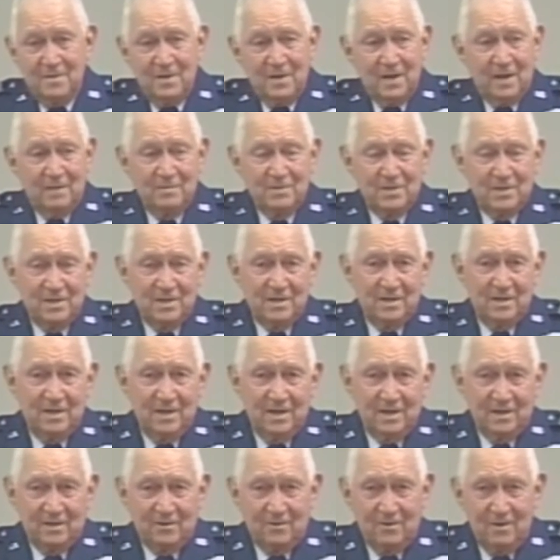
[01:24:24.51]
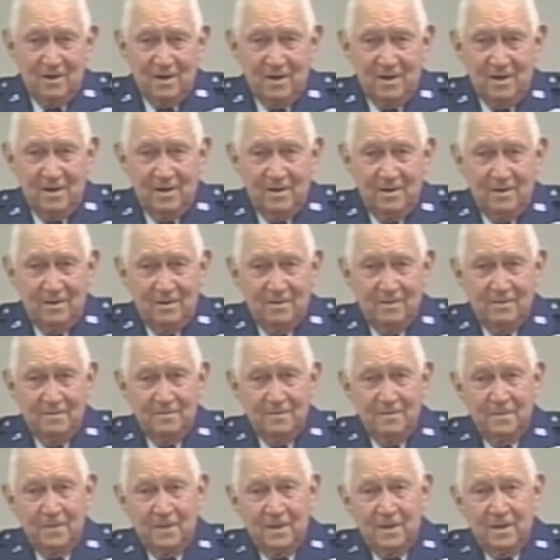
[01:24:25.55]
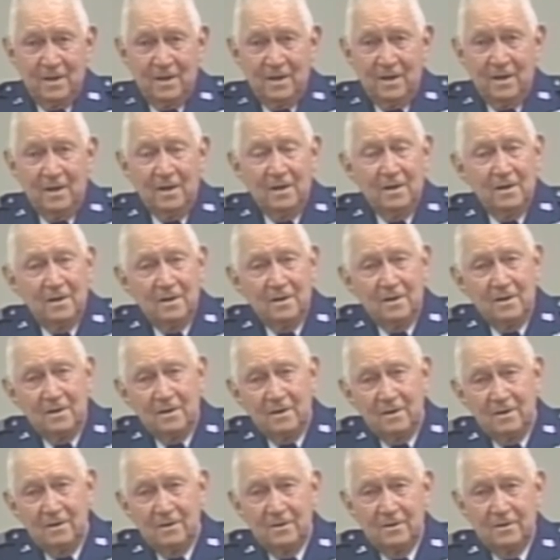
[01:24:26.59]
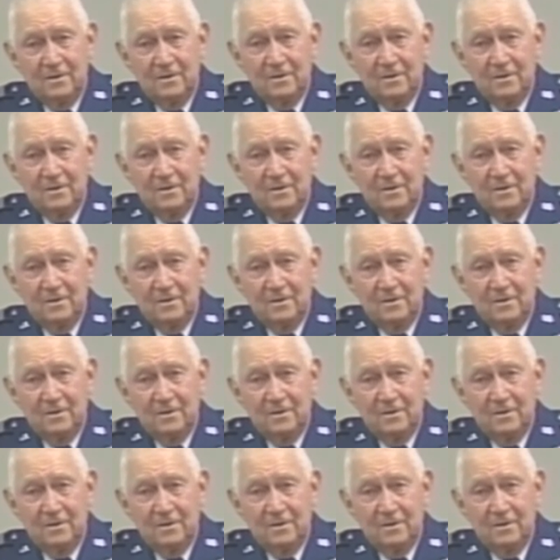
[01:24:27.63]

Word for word: I'm sitting there crying, and uh,